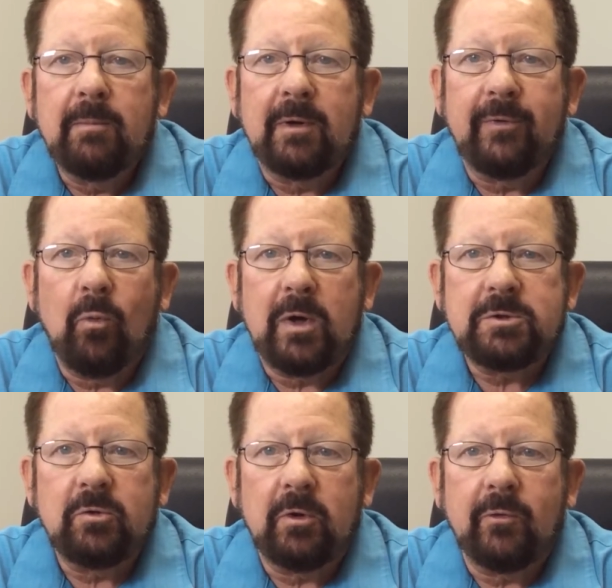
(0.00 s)
But if it
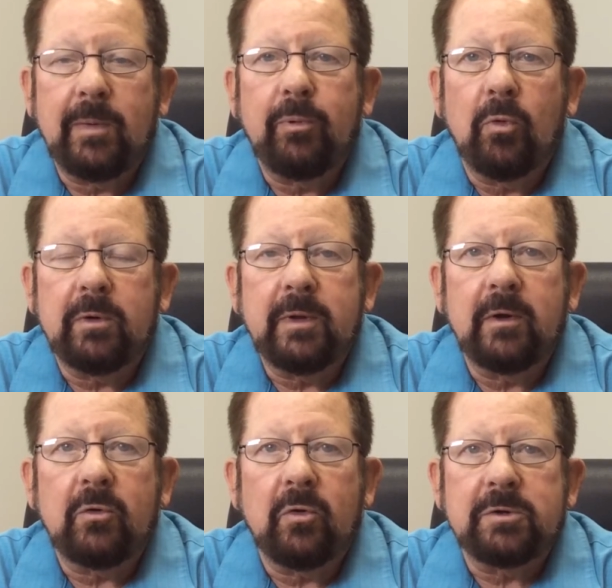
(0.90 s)
wasn't on the report, then
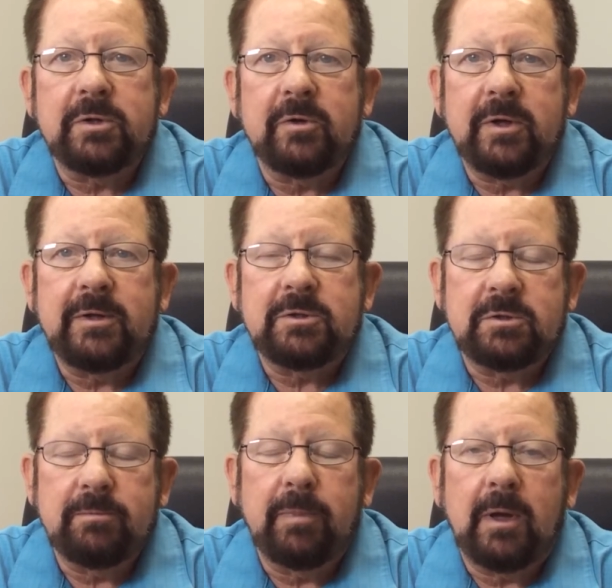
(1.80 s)
of course
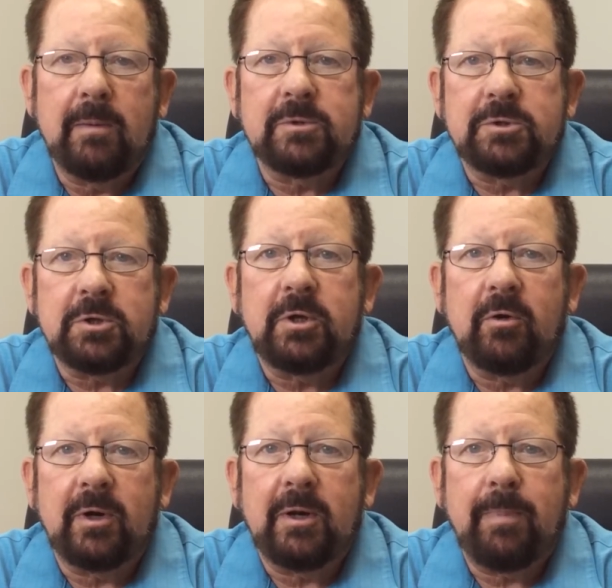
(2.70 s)
it becomes a
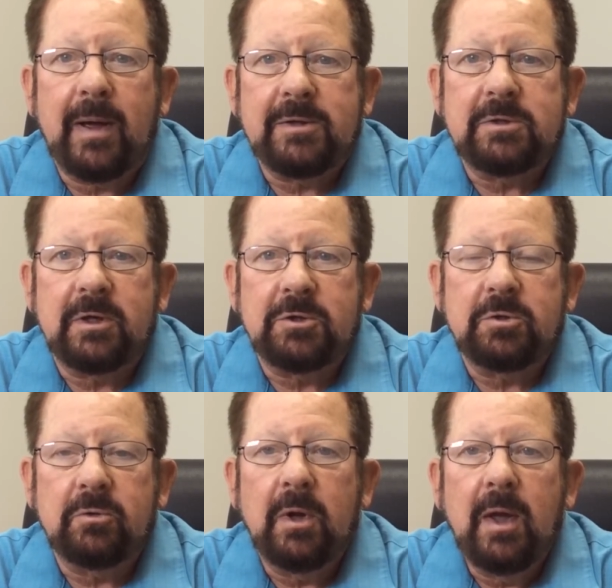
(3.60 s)
security deposit
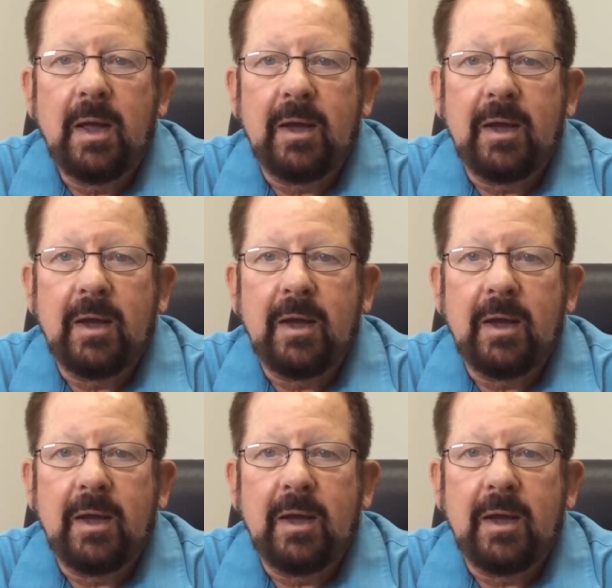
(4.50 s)
issue